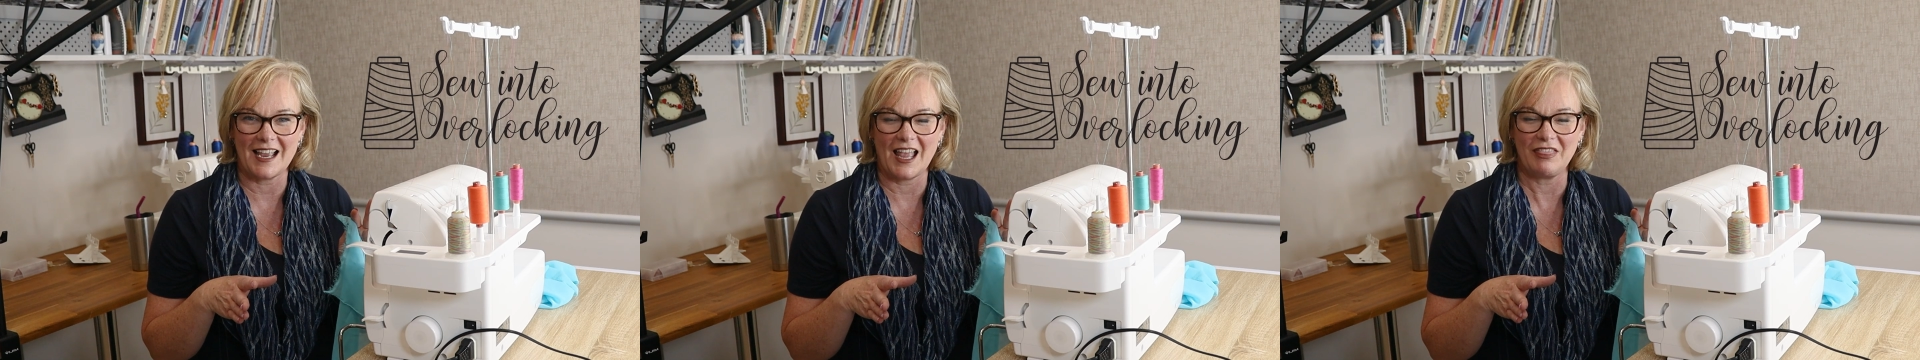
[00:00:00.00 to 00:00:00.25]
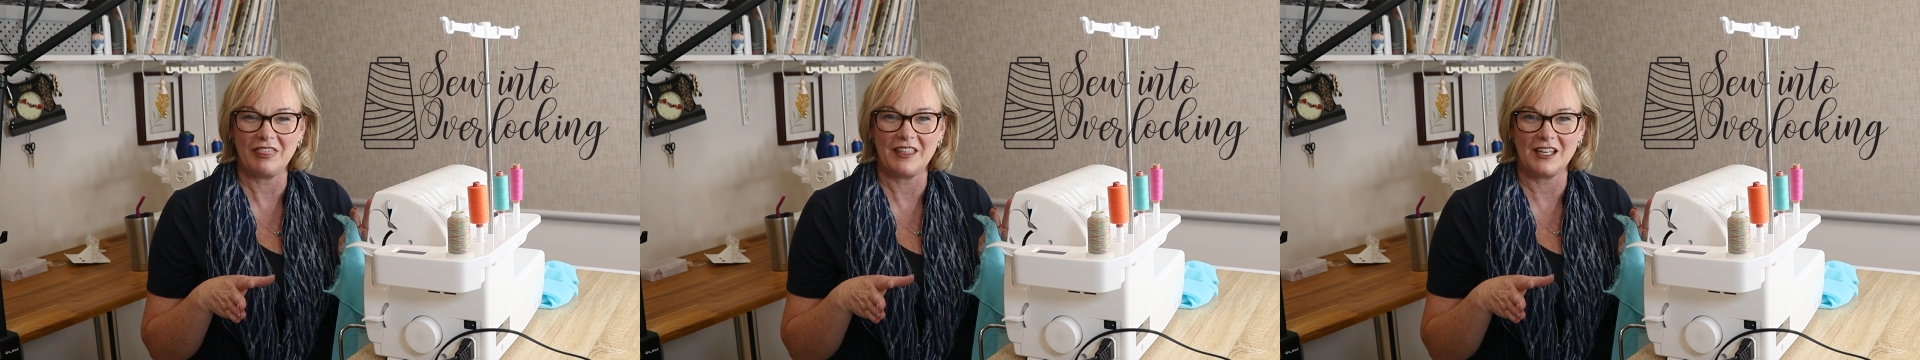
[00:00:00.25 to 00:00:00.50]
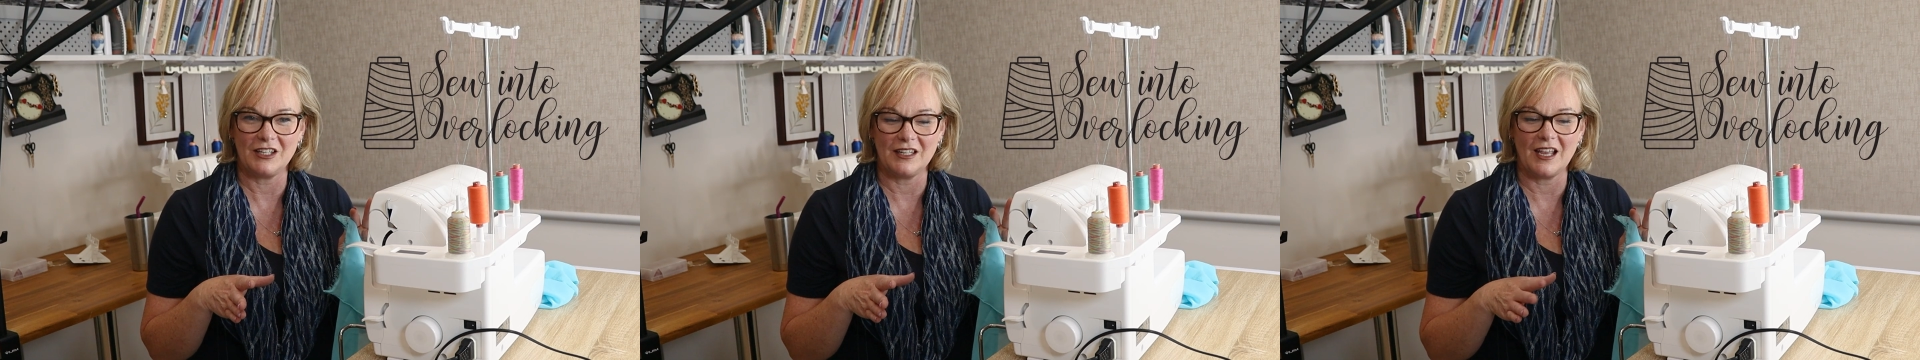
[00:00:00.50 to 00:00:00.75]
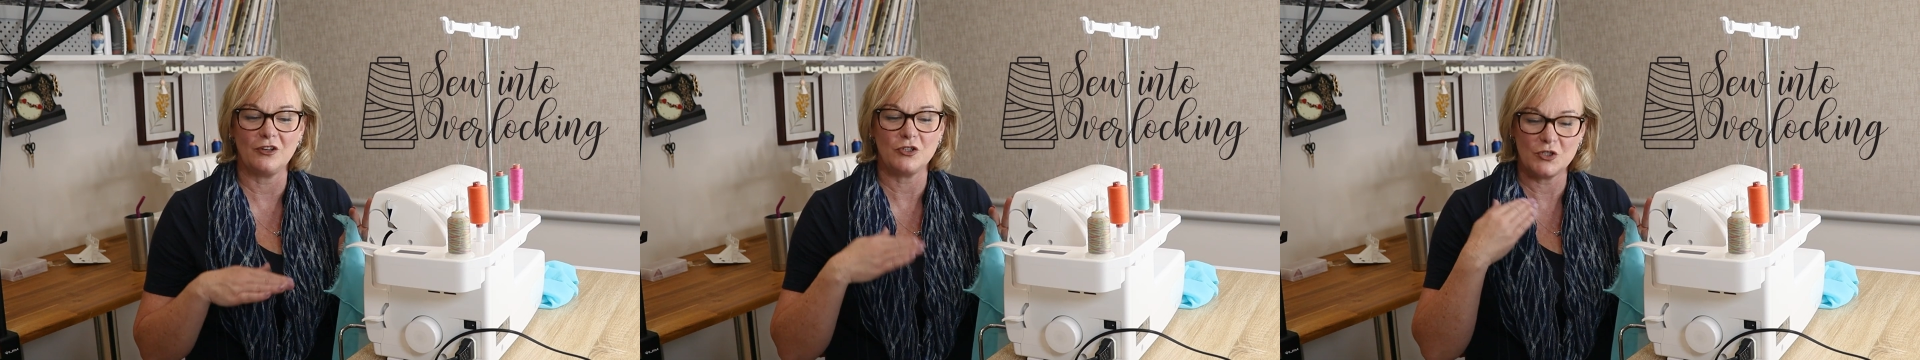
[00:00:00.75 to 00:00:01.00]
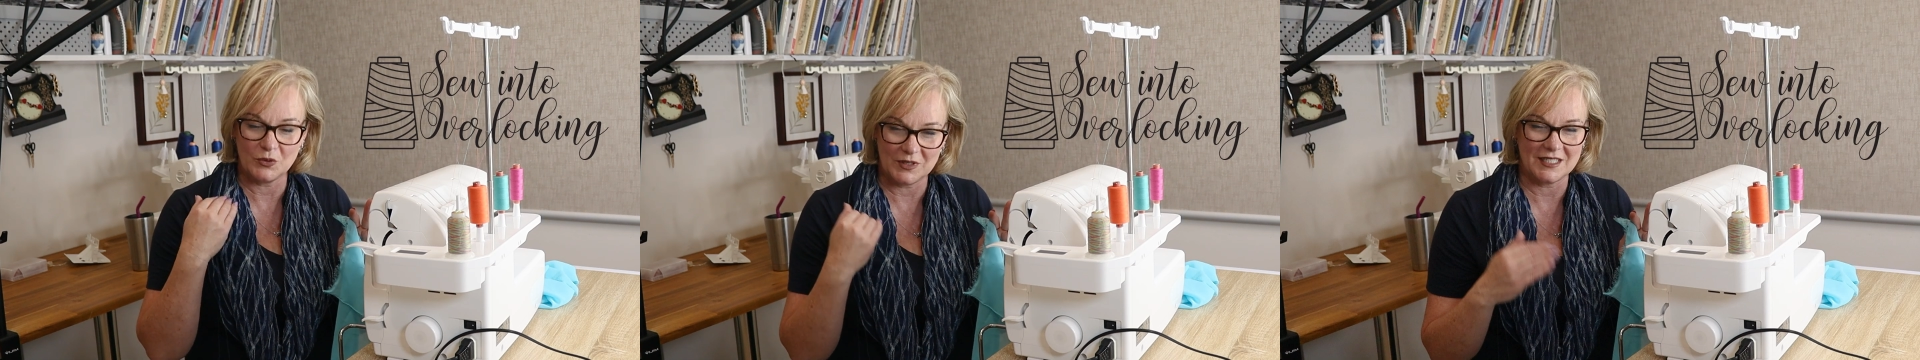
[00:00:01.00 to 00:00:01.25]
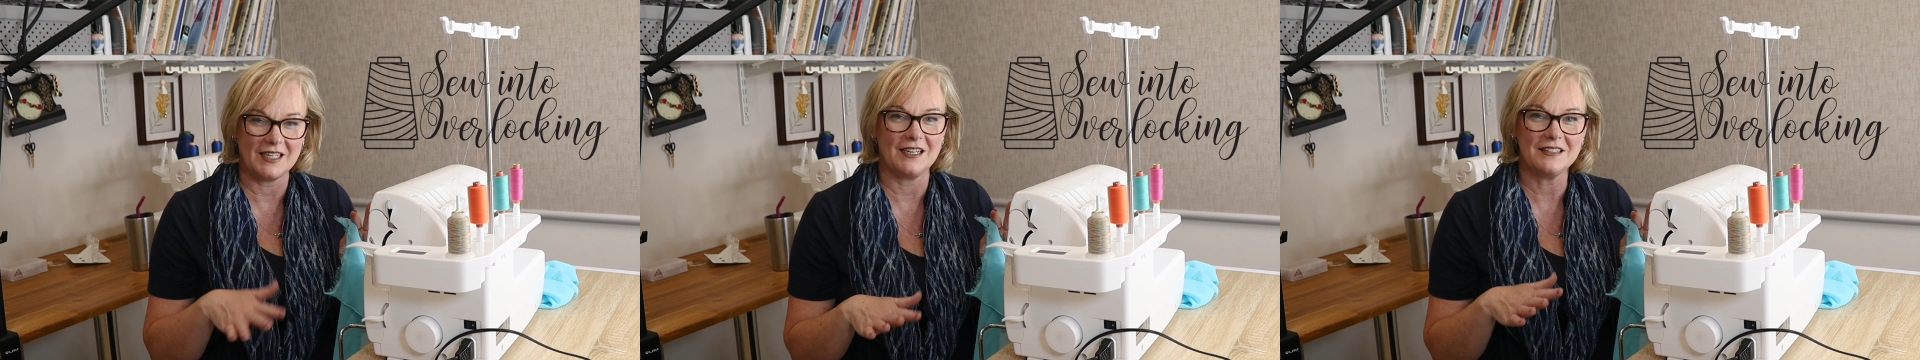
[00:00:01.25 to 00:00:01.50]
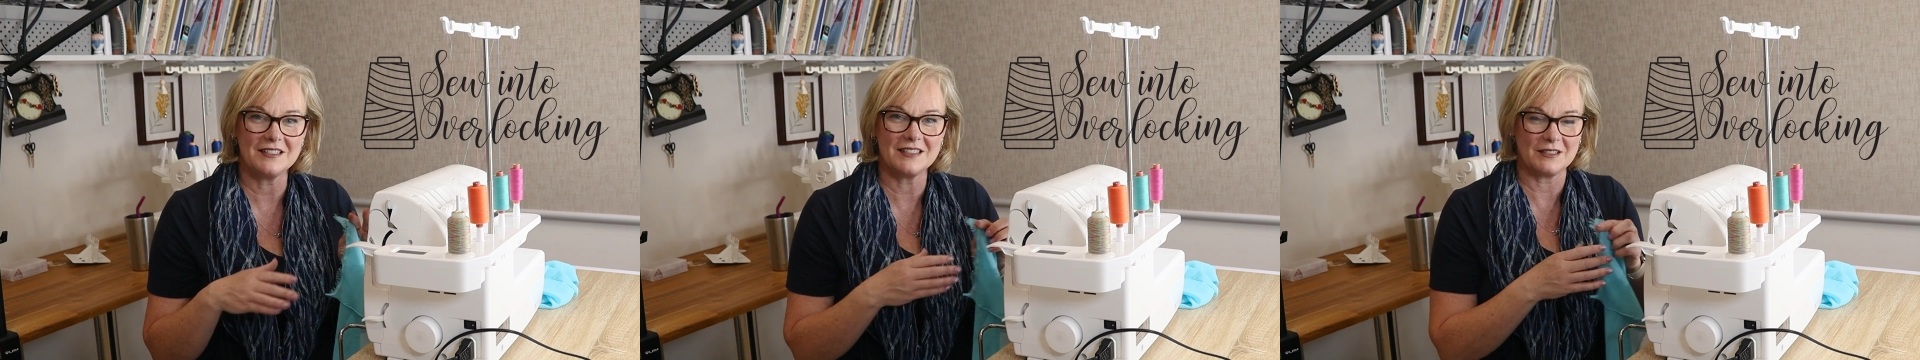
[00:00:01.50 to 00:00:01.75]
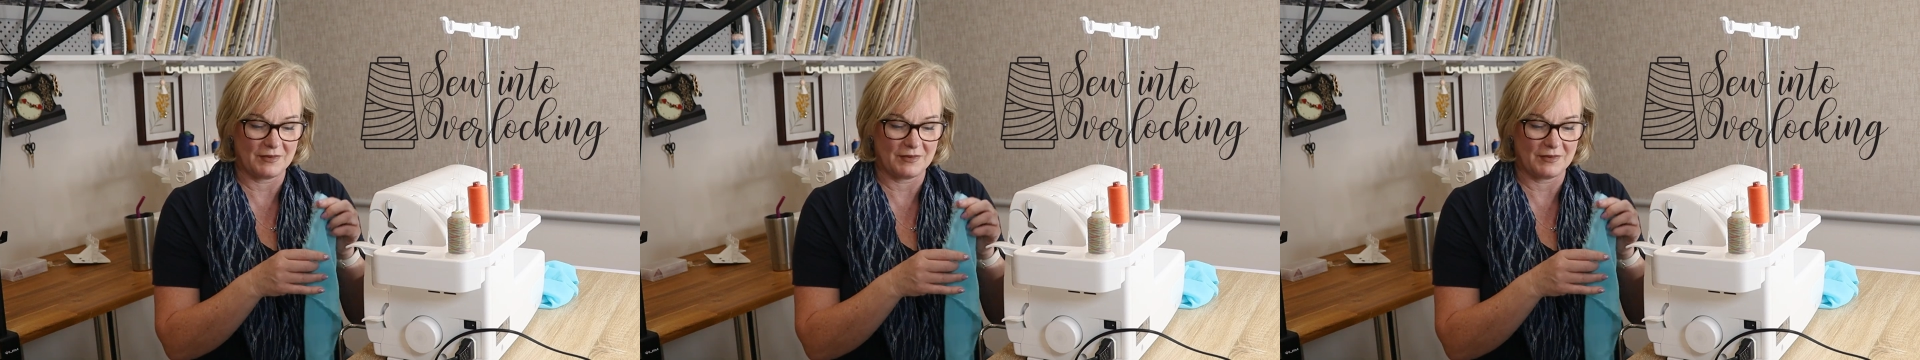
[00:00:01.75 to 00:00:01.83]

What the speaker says: and then do a test.